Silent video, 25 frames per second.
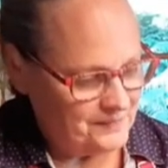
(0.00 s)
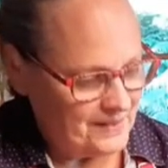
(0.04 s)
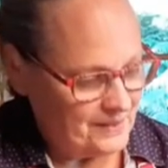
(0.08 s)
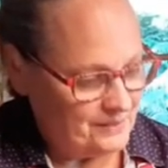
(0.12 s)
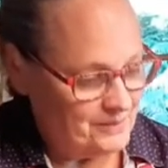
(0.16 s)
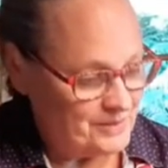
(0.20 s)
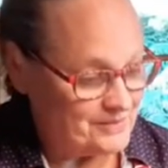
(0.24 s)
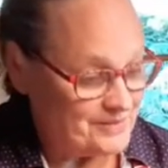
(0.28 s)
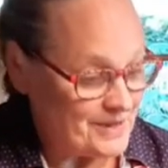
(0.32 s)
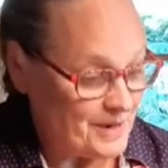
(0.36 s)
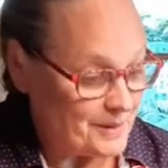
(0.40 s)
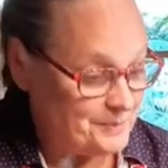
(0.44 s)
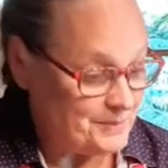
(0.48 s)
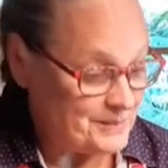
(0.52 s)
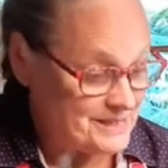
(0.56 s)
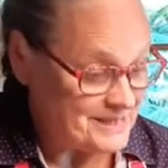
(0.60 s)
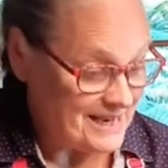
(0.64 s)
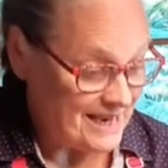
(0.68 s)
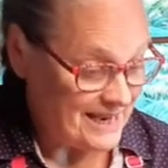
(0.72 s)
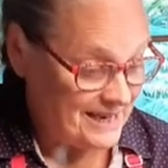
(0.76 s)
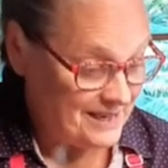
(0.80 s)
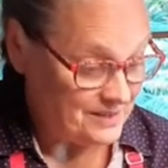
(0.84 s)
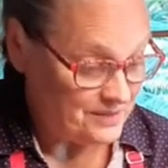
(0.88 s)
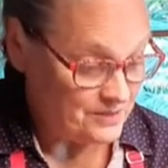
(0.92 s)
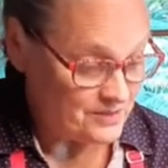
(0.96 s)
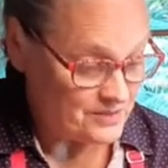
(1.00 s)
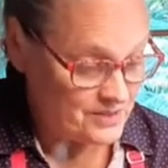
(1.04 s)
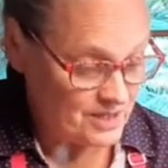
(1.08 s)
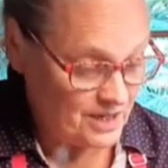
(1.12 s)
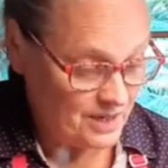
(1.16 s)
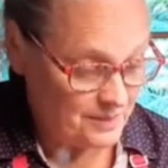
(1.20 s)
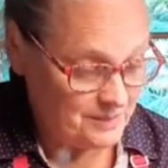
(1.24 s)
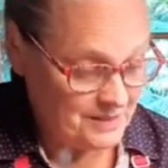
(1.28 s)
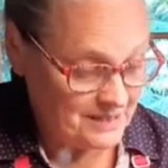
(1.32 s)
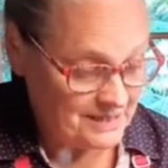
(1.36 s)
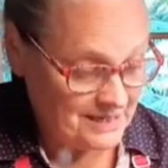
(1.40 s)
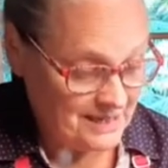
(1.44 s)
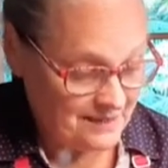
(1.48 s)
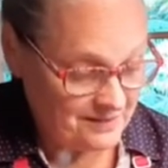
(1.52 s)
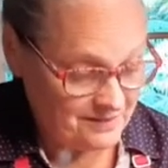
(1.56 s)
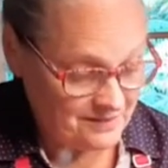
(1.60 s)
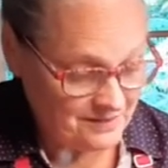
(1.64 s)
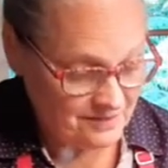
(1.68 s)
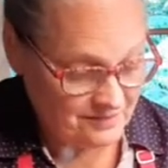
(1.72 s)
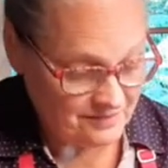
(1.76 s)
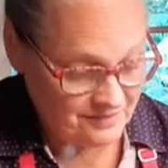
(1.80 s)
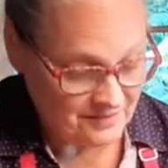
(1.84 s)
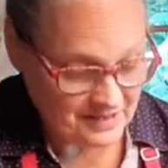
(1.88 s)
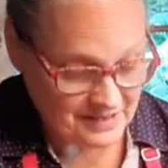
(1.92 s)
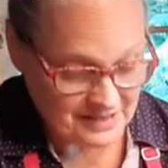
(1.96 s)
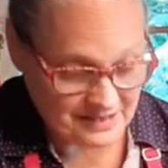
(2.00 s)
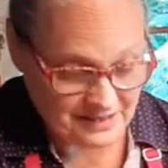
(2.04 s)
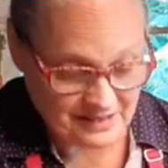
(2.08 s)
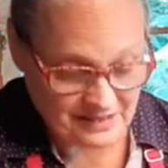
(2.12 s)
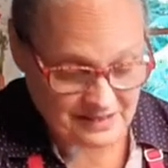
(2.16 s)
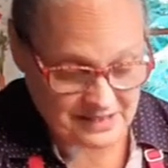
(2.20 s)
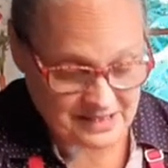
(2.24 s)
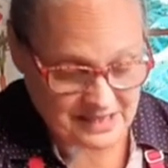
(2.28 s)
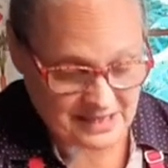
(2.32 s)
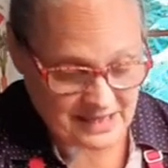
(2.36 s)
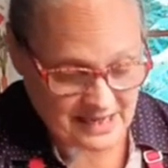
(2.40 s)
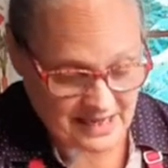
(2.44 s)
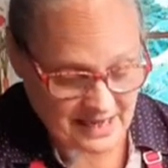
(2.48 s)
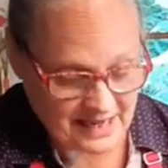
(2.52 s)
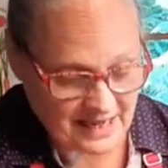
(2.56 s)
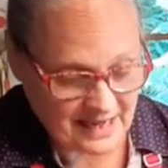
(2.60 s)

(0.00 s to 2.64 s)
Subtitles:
We've got potatoes coming out of the fields